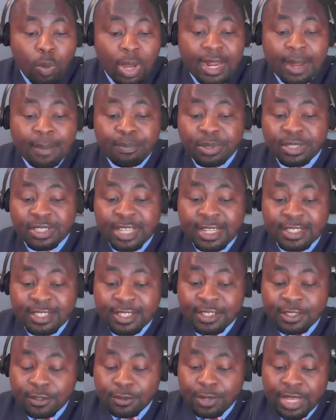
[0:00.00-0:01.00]
what I'm
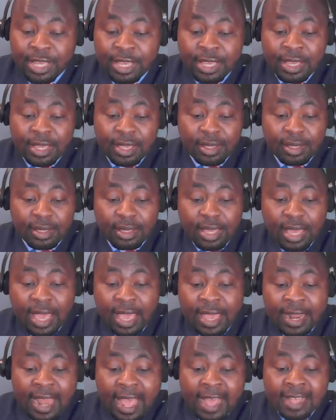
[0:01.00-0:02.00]
presenting today
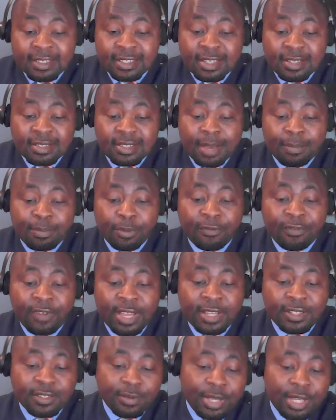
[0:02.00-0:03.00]
and answers I
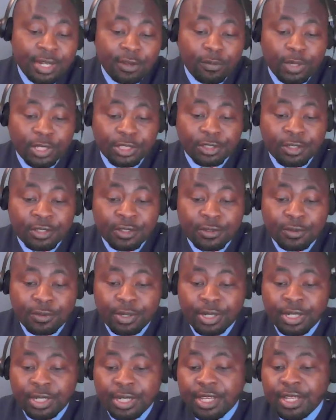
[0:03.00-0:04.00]
provide to any questions
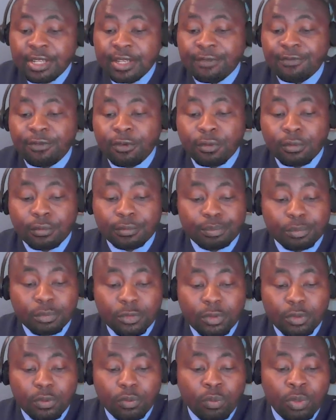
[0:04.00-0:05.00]
during the interview
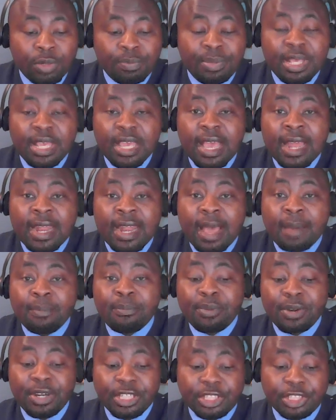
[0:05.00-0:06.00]
will be an
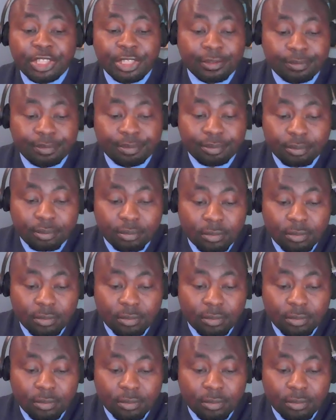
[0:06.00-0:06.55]
abridged